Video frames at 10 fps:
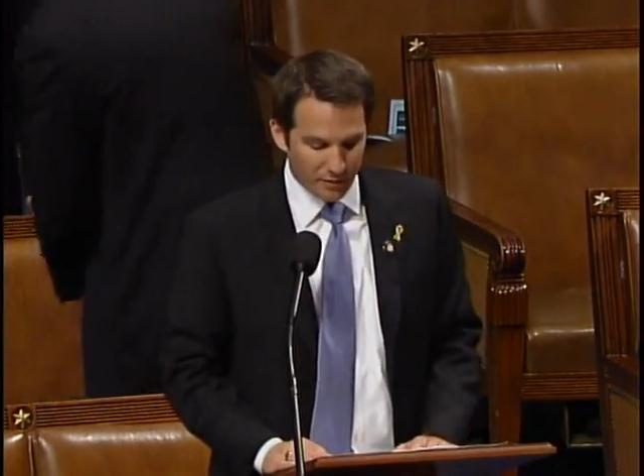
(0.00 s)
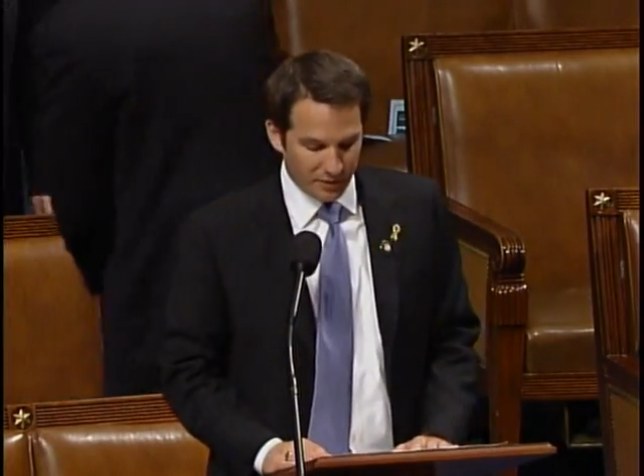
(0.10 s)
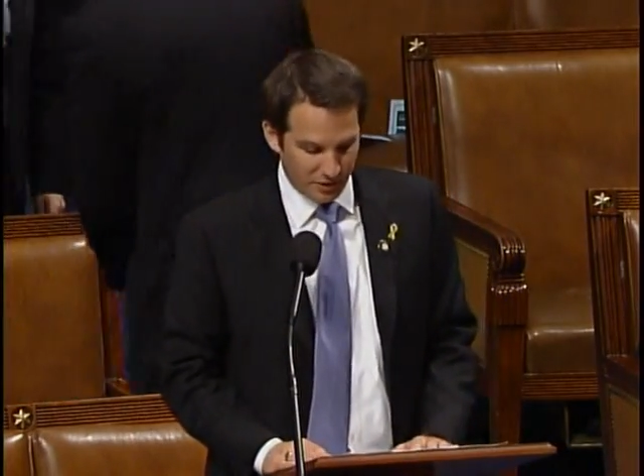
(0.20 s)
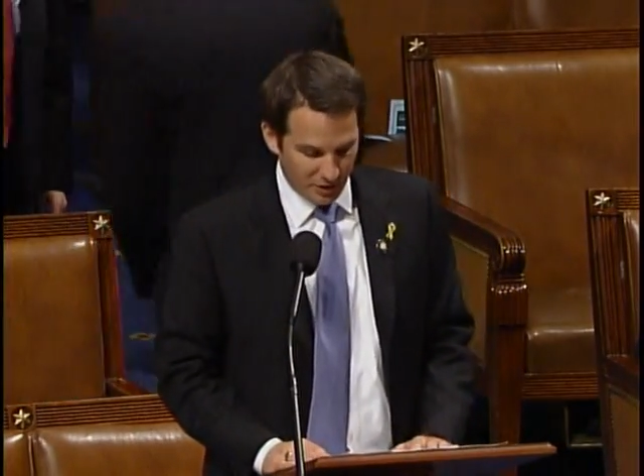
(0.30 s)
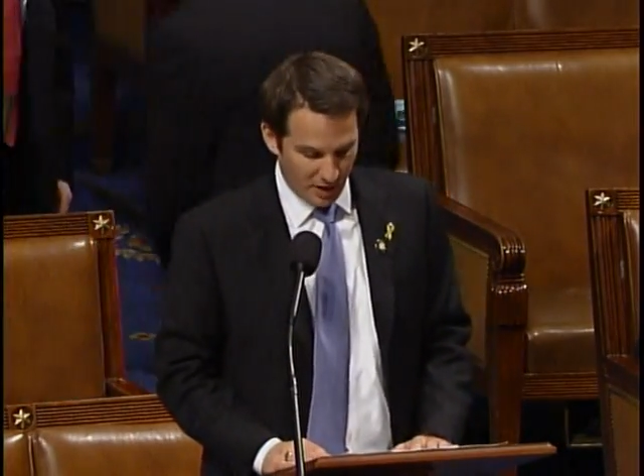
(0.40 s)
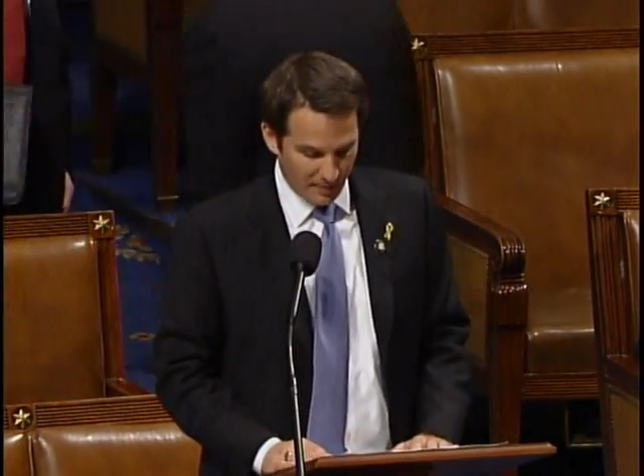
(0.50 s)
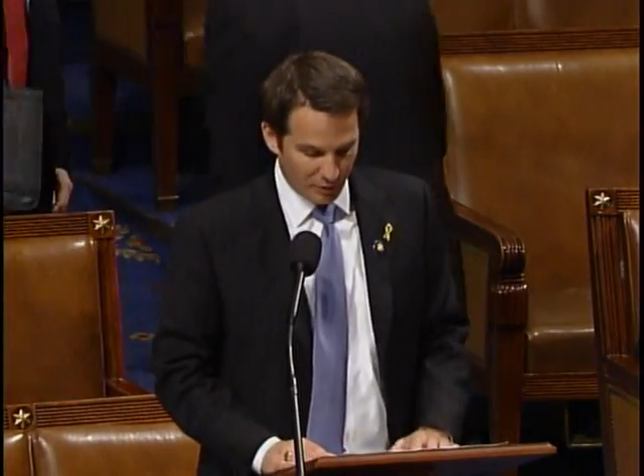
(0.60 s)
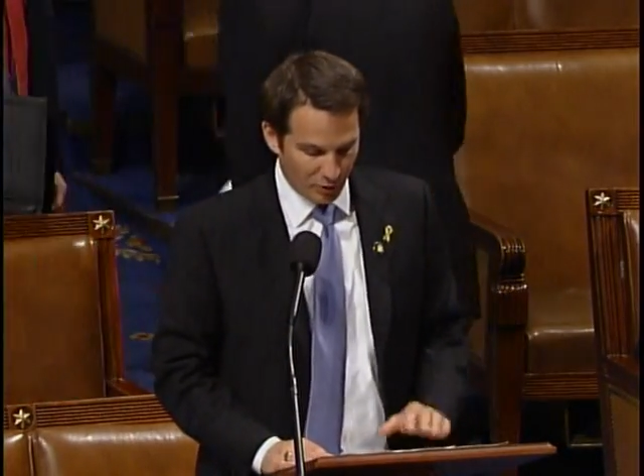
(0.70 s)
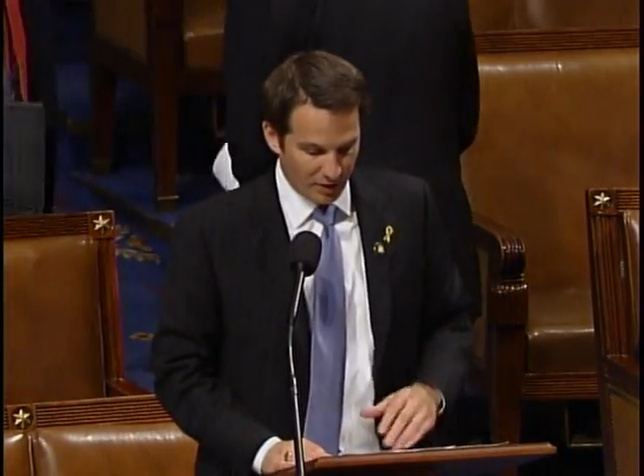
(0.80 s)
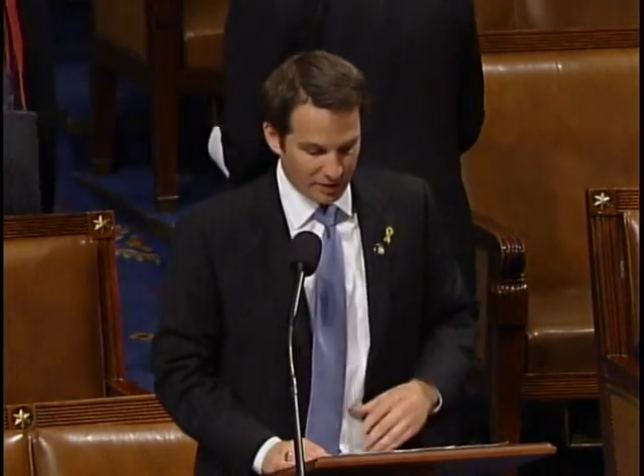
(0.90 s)
of the Job
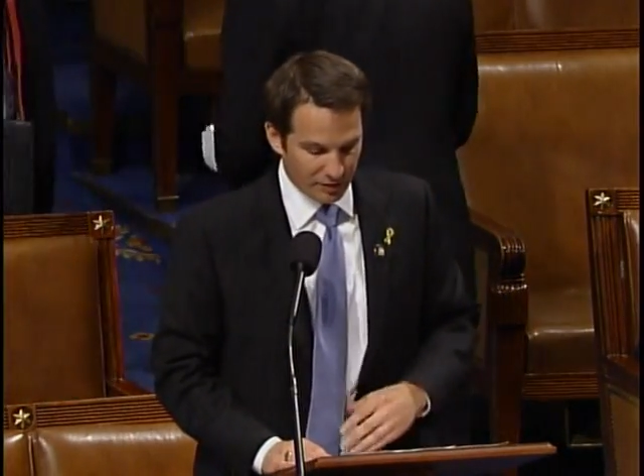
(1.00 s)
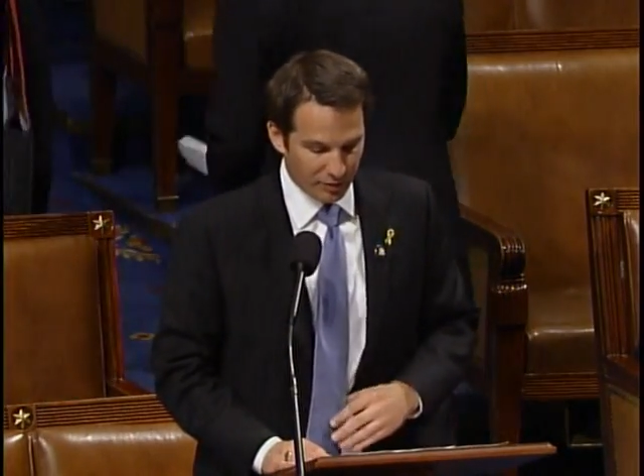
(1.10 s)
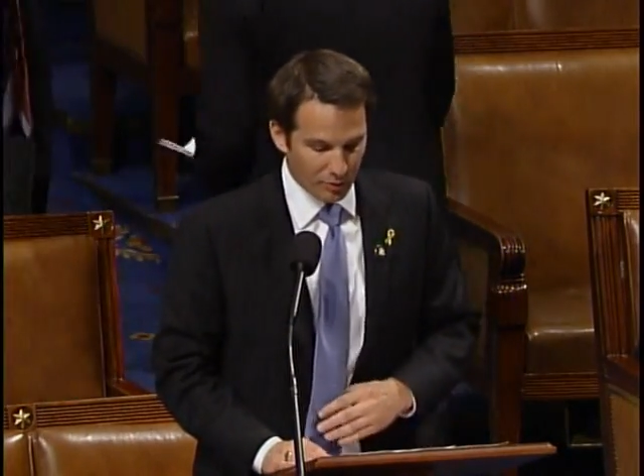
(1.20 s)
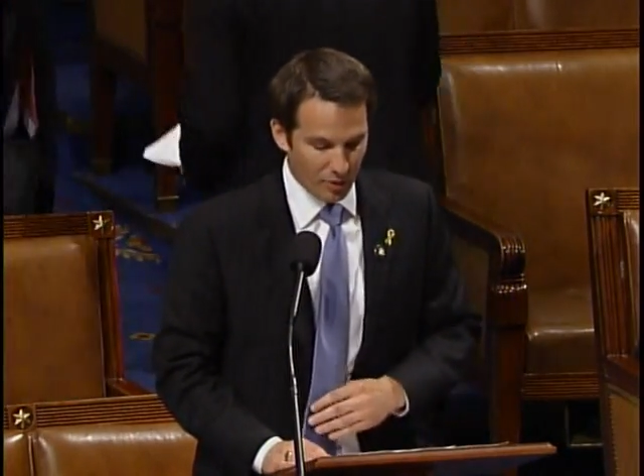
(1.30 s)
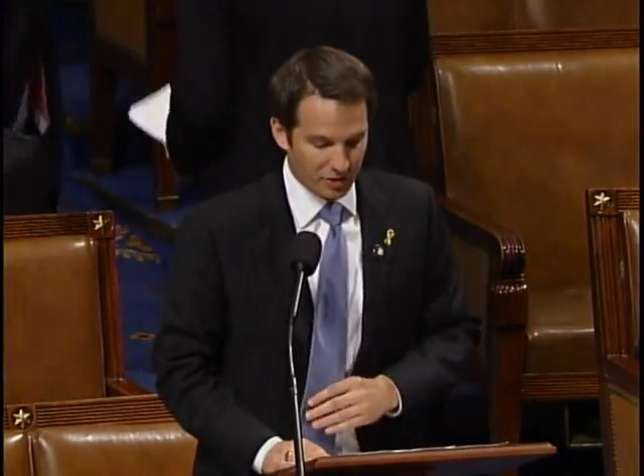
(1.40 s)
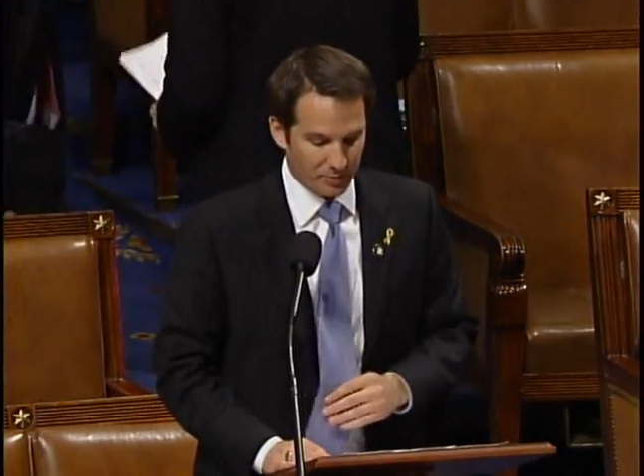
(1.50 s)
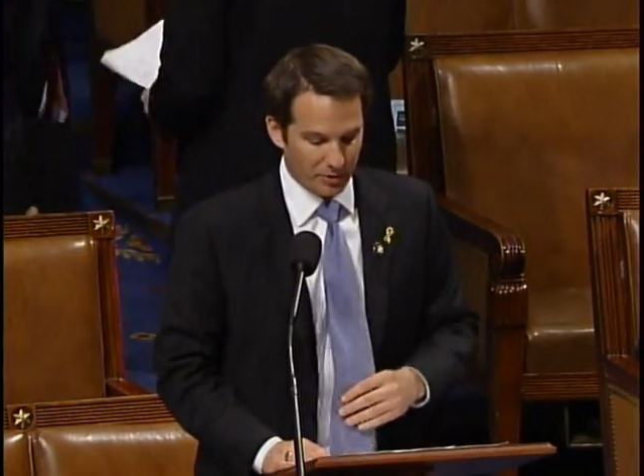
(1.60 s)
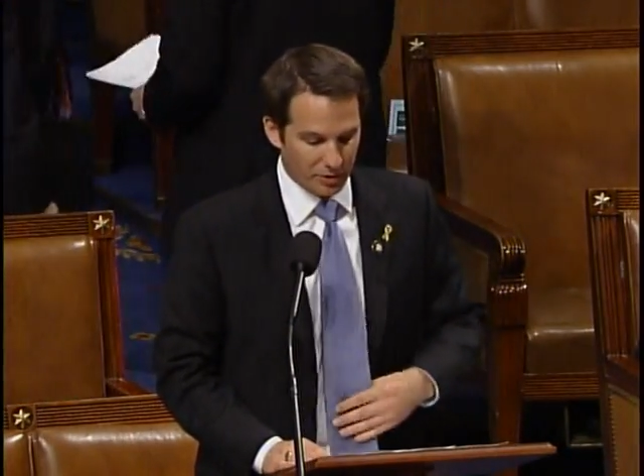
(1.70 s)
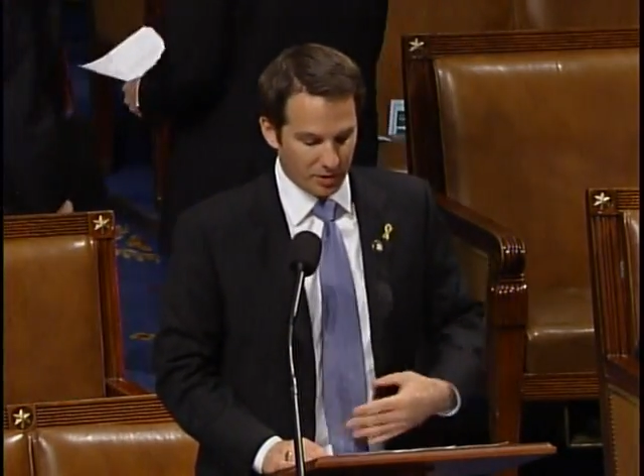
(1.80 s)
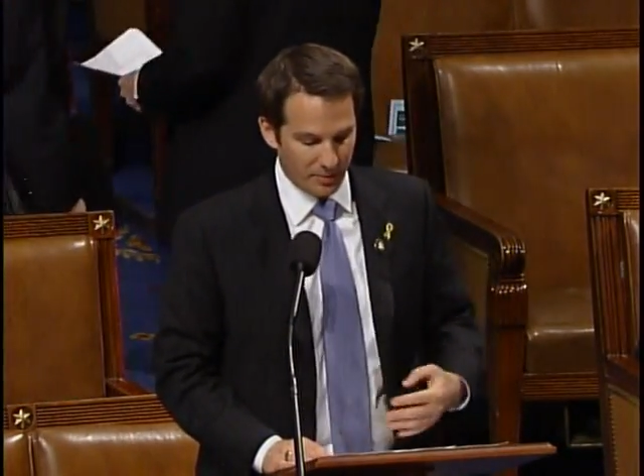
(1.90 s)
Creation Through
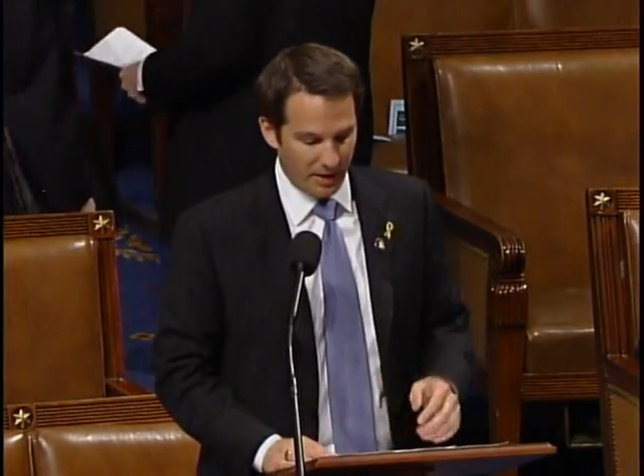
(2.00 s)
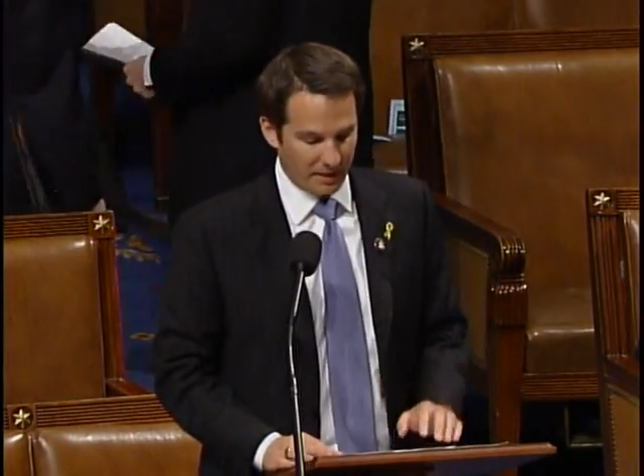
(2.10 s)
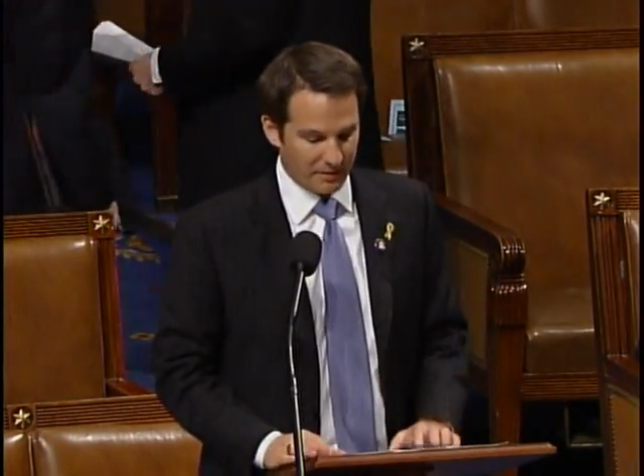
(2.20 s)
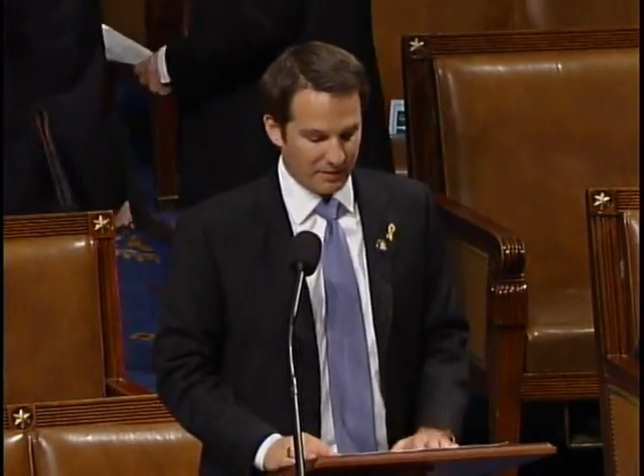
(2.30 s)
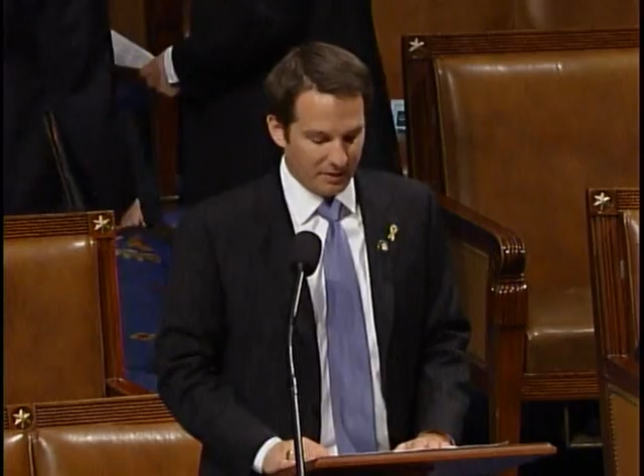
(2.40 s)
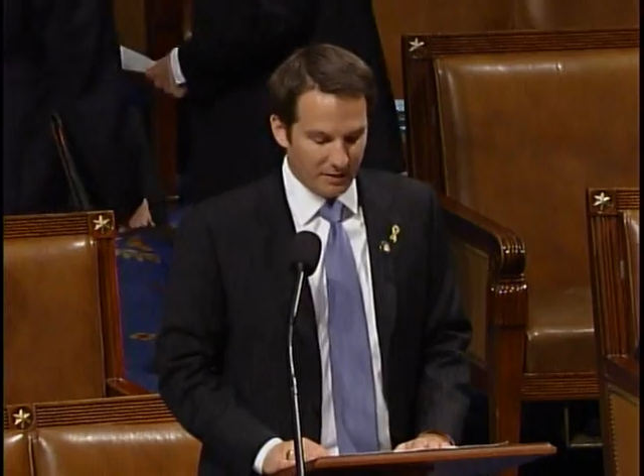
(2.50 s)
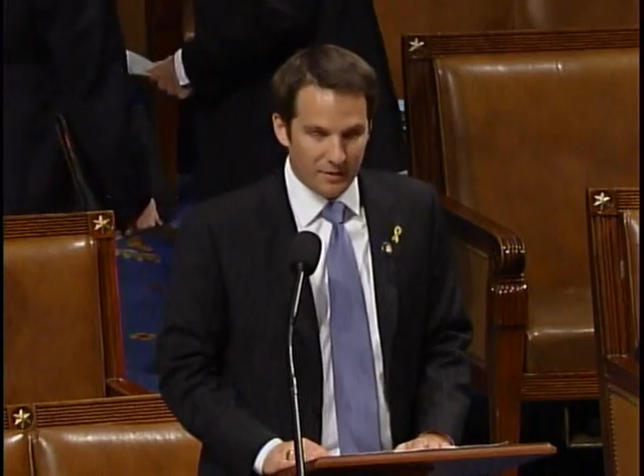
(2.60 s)
Entrepreneurship Act.